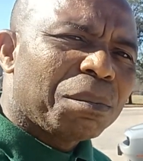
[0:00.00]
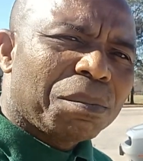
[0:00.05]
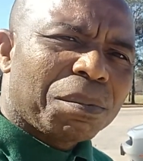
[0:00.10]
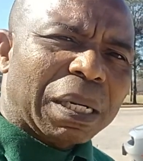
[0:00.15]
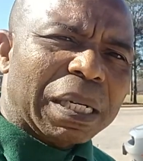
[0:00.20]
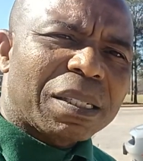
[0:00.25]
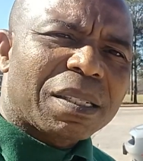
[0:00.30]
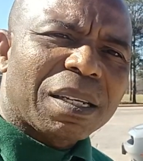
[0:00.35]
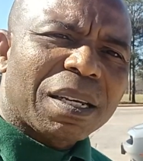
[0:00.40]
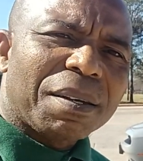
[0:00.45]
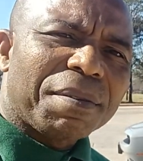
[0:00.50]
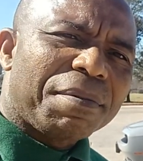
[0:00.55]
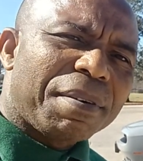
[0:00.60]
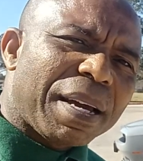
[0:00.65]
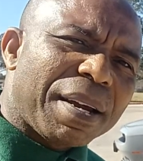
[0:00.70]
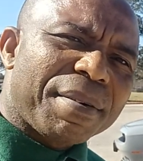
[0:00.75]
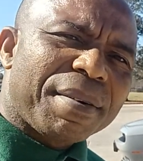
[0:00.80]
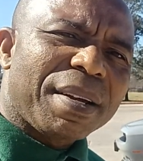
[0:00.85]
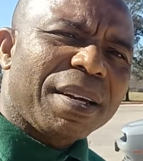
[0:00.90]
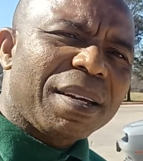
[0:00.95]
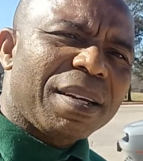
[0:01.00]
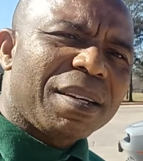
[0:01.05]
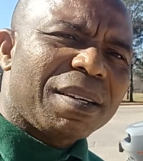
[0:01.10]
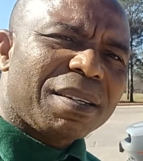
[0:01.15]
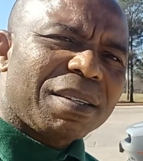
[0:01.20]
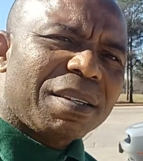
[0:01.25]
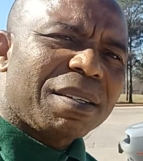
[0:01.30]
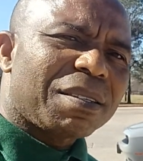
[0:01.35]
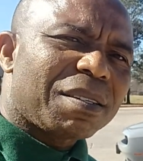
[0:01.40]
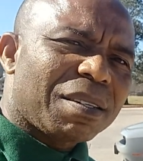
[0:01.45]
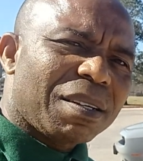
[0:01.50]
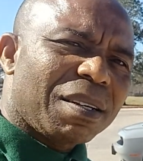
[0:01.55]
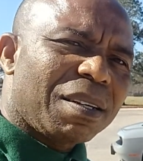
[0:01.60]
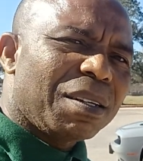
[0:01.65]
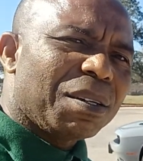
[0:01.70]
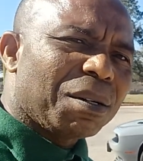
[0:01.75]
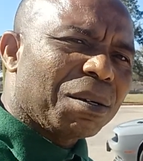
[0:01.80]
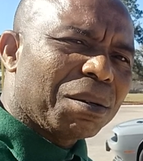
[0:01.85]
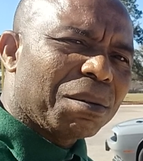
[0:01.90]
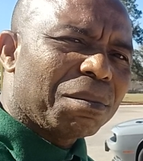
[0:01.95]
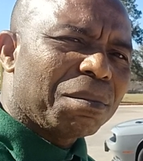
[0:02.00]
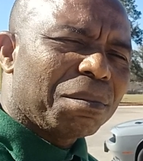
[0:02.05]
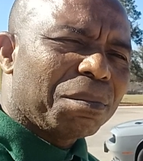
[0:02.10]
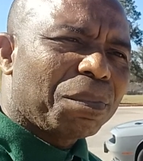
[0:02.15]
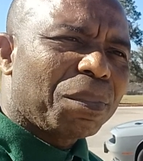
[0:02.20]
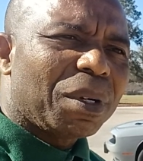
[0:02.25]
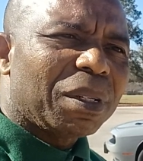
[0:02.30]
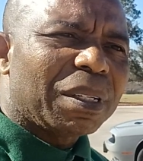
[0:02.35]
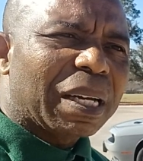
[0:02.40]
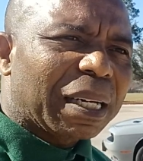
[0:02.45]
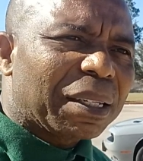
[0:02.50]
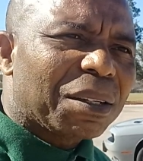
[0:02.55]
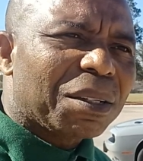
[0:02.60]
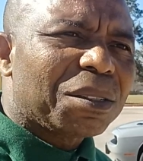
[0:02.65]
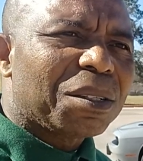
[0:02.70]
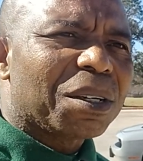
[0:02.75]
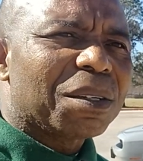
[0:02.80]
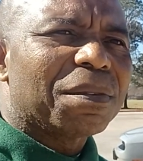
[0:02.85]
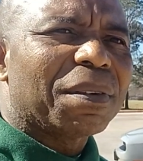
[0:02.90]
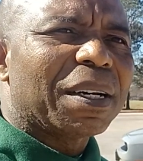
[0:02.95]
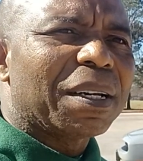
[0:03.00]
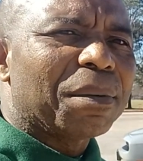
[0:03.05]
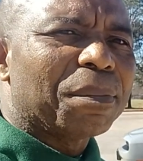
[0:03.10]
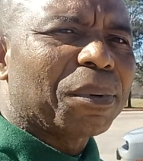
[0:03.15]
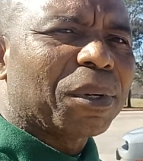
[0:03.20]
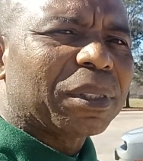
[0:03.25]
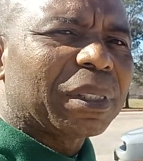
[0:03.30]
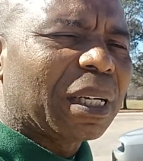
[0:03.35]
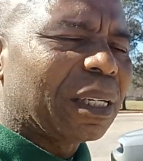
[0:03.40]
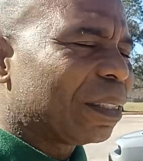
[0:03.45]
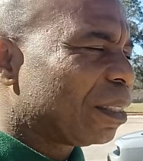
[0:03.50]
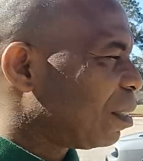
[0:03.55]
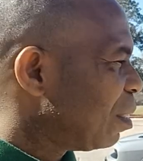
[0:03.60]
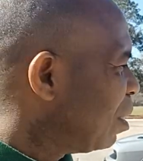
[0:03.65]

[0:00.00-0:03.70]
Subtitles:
let's say, very, they are not just very important.